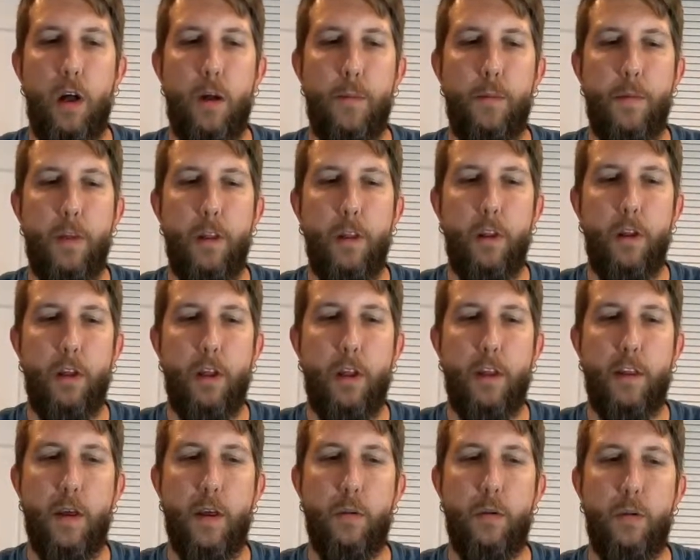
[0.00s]
They look like
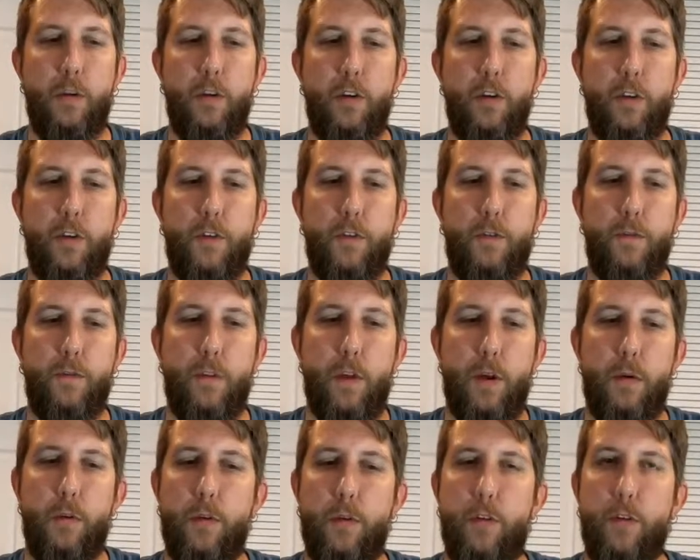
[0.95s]
they would just
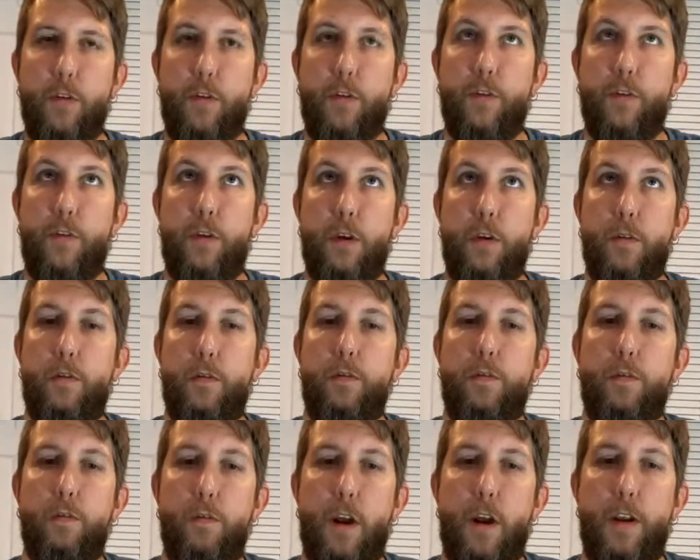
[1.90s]
fit
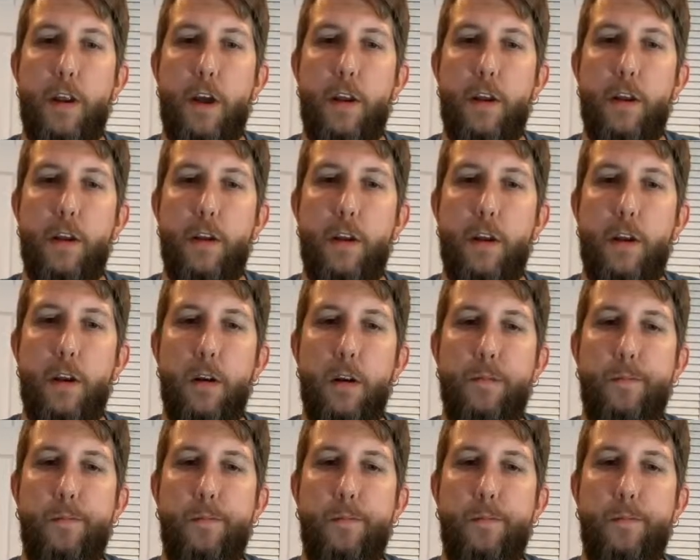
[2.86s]
right down in there.